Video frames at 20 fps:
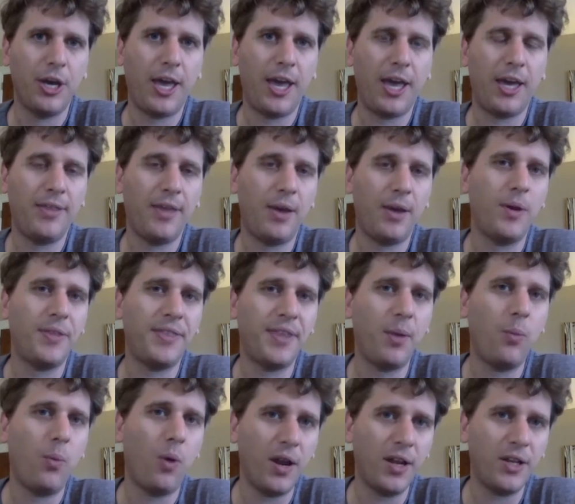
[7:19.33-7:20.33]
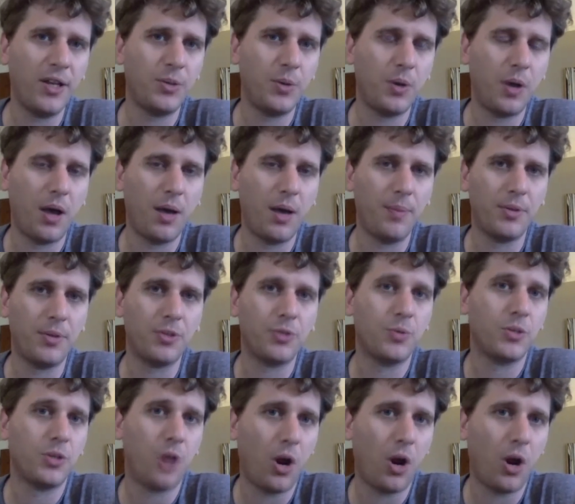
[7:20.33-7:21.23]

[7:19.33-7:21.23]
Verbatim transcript: and that what they wanted to accomplish was